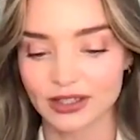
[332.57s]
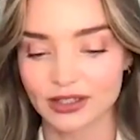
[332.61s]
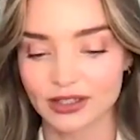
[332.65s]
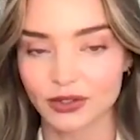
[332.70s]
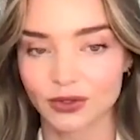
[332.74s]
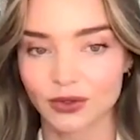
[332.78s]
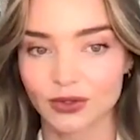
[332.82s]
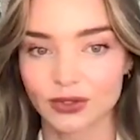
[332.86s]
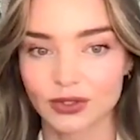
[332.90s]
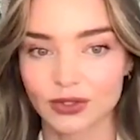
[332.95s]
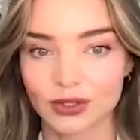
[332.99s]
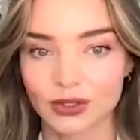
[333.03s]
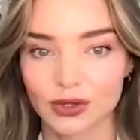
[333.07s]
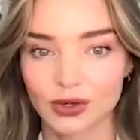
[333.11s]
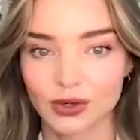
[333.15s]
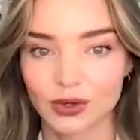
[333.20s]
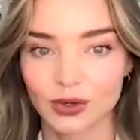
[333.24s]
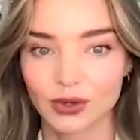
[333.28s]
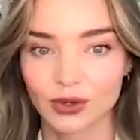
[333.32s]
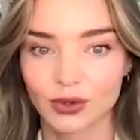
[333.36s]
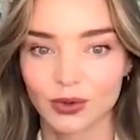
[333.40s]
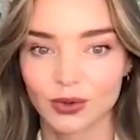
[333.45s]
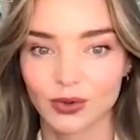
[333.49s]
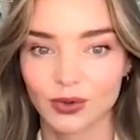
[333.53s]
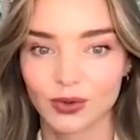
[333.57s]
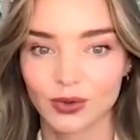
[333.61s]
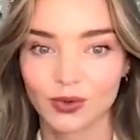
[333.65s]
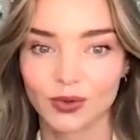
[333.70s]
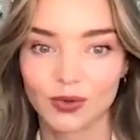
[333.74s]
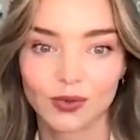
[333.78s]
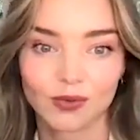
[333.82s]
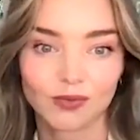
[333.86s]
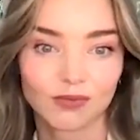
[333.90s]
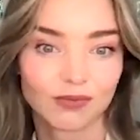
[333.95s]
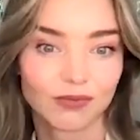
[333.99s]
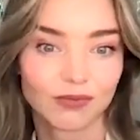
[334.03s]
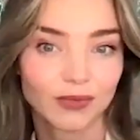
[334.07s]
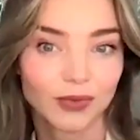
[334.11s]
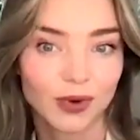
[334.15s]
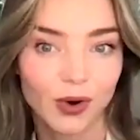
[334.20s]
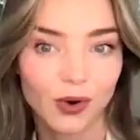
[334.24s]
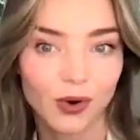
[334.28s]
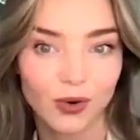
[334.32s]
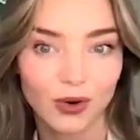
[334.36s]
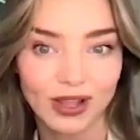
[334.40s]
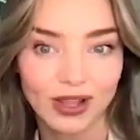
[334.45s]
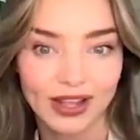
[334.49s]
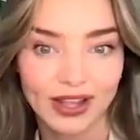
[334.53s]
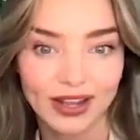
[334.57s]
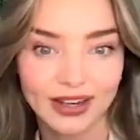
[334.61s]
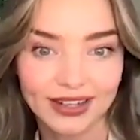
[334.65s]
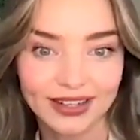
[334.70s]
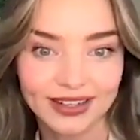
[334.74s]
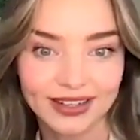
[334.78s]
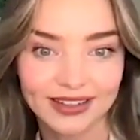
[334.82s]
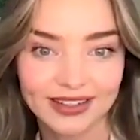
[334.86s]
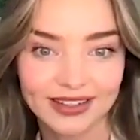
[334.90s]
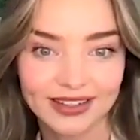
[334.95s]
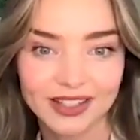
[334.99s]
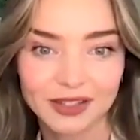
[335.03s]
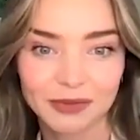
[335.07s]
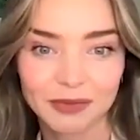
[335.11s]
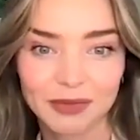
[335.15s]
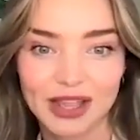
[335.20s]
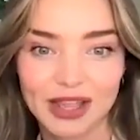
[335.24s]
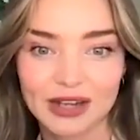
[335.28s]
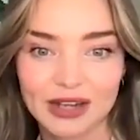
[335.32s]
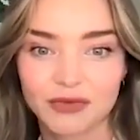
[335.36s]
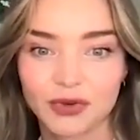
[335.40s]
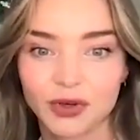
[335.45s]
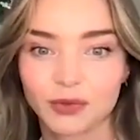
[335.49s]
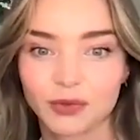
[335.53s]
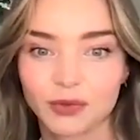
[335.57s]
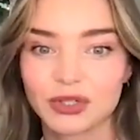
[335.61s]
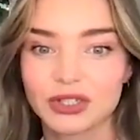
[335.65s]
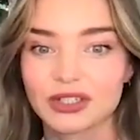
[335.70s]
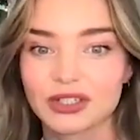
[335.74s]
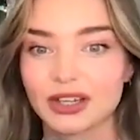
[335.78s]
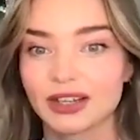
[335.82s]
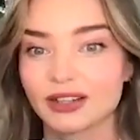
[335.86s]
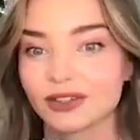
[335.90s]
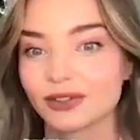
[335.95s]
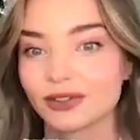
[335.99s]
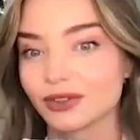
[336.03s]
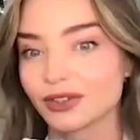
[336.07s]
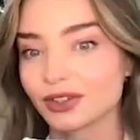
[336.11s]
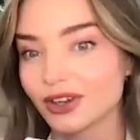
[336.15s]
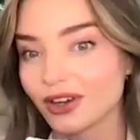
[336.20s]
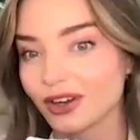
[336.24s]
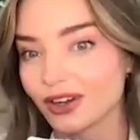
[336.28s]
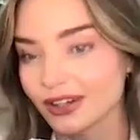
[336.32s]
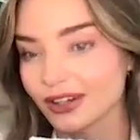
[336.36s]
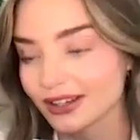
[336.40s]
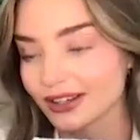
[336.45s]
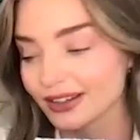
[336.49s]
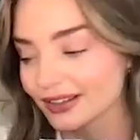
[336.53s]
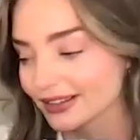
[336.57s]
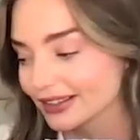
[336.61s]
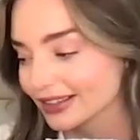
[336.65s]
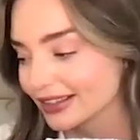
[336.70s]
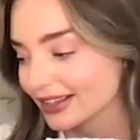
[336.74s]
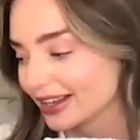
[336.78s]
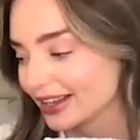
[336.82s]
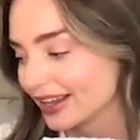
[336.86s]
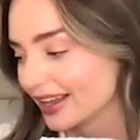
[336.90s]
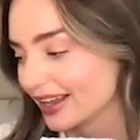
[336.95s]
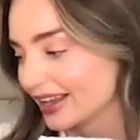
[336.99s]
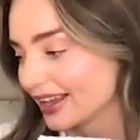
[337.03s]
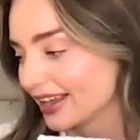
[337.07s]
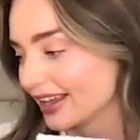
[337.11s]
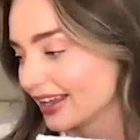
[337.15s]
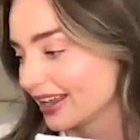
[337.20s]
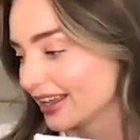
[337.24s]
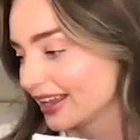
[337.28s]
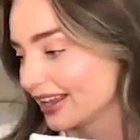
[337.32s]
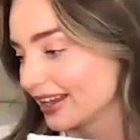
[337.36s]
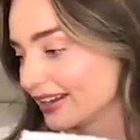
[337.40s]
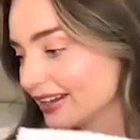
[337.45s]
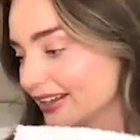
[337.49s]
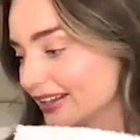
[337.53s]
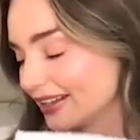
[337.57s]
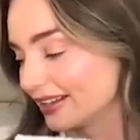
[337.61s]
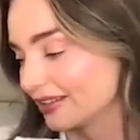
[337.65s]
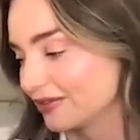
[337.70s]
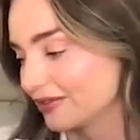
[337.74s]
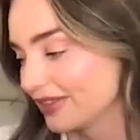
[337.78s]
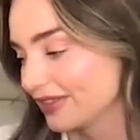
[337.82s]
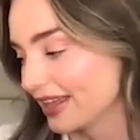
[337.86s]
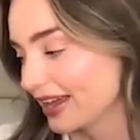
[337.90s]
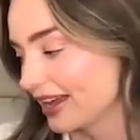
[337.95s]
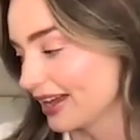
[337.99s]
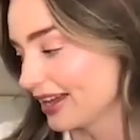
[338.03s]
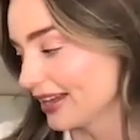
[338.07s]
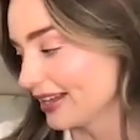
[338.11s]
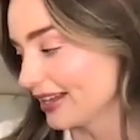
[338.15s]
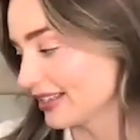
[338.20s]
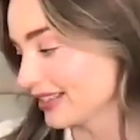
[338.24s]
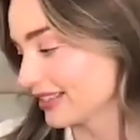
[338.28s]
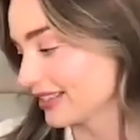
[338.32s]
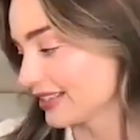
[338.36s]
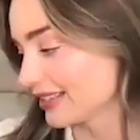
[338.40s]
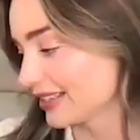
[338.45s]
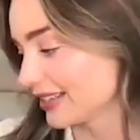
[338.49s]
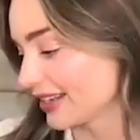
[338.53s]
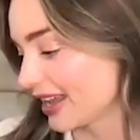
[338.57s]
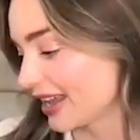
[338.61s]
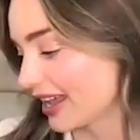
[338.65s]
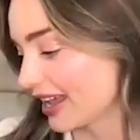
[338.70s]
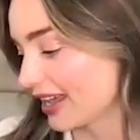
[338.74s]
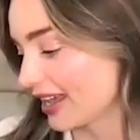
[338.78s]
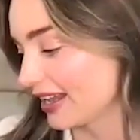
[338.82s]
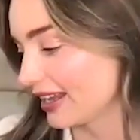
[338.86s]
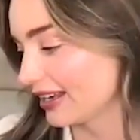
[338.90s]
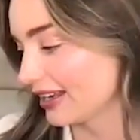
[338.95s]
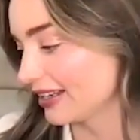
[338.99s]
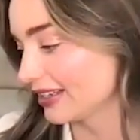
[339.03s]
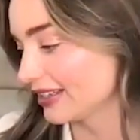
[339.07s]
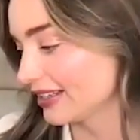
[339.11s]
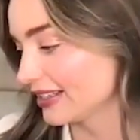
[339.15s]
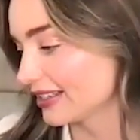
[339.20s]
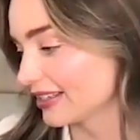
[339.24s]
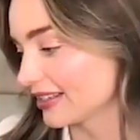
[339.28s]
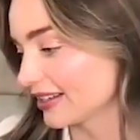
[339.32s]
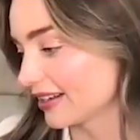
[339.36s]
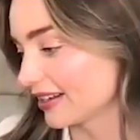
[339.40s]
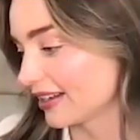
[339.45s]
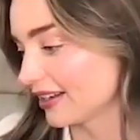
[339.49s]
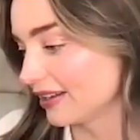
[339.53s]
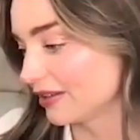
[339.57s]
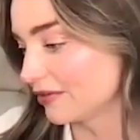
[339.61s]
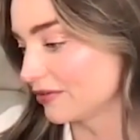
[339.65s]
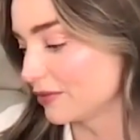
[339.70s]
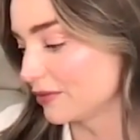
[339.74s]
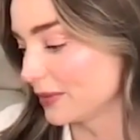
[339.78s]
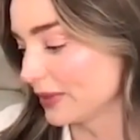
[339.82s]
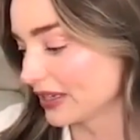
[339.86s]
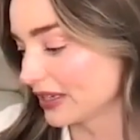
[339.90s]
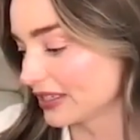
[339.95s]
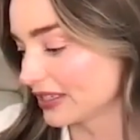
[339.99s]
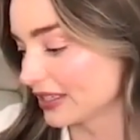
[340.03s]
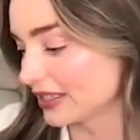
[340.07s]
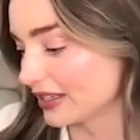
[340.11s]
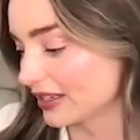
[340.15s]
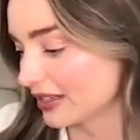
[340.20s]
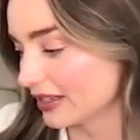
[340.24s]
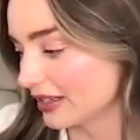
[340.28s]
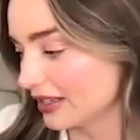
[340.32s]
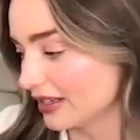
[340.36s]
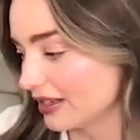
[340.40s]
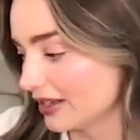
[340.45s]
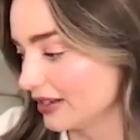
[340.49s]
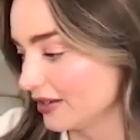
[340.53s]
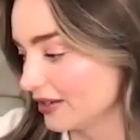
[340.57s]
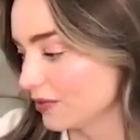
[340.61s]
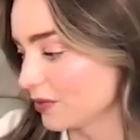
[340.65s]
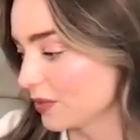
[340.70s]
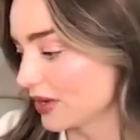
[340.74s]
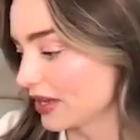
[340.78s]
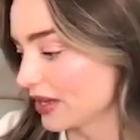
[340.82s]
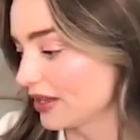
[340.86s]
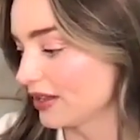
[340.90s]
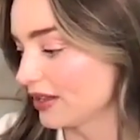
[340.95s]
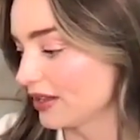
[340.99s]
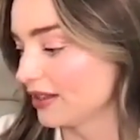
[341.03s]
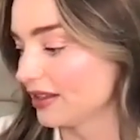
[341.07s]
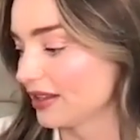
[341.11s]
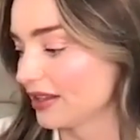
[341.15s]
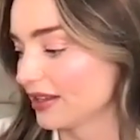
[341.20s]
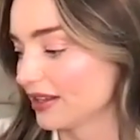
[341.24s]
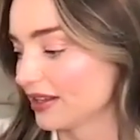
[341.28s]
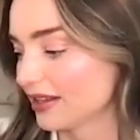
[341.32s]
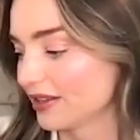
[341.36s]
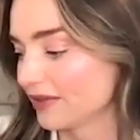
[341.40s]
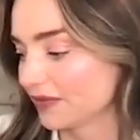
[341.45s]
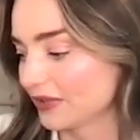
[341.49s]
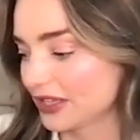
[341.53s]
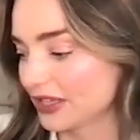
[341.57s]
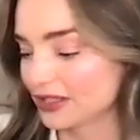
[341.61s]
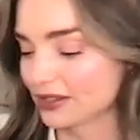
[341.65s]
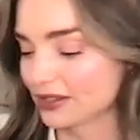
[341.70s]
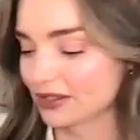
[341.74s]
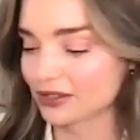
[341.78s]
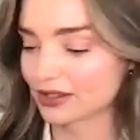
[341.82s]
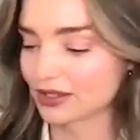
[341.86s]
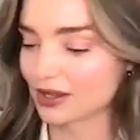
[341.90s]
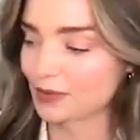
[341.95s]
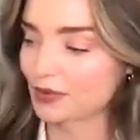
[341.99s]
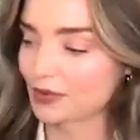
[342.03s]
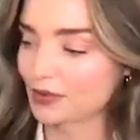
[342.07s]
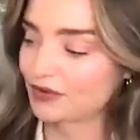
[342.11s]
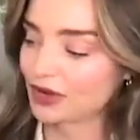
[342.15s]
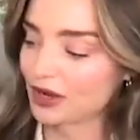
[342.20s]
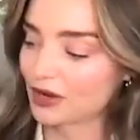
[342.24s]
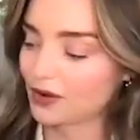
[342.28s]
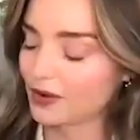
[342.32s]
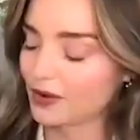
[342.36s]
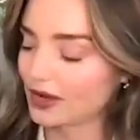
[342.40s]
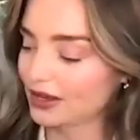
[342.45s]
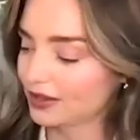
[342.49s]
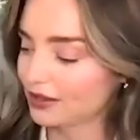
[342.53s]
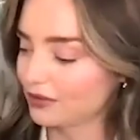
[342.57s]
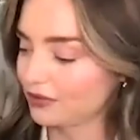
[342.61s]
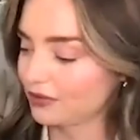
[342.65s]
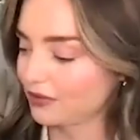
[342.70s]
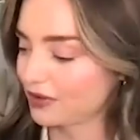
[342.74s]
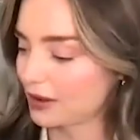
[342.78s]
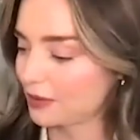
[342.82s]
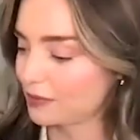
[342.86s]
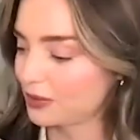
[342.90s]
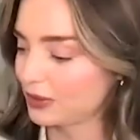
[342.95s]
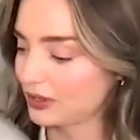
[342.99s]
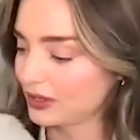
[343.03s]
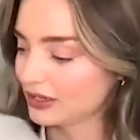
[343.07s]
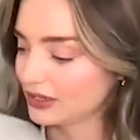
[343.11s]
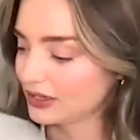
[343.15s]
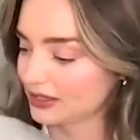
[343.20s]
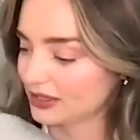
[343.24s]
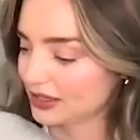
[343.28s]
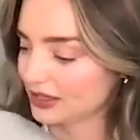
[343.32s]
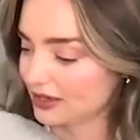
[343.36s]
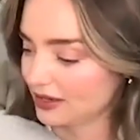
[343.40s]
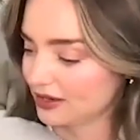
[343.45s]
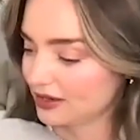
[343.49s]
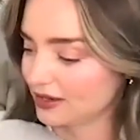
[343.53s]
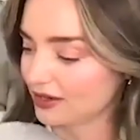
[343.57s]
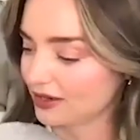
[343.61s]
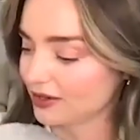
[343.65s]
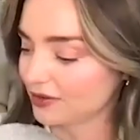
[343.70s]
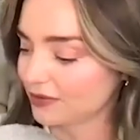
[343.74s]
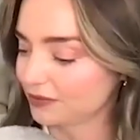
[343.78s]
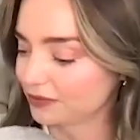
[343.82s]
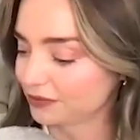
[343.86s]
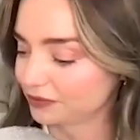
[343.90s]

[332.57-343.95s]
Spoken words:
It's also organic. It's made from recycled cotton, and I love that. And I love mixing it in with, these are some of our other fabrics here.